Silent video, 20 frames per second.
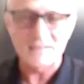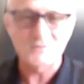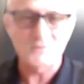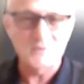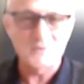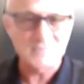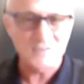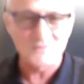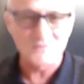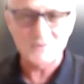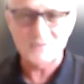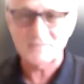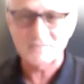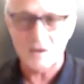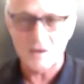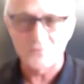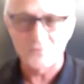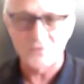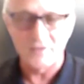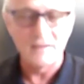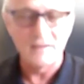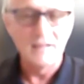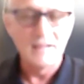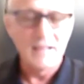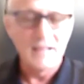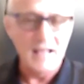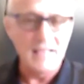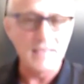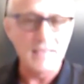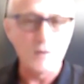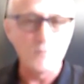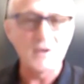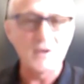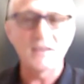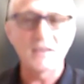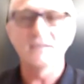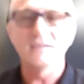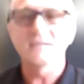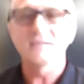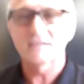So we start with something, and then we
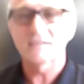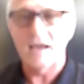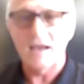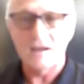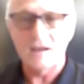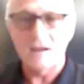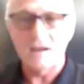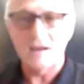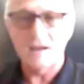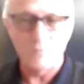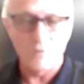can decide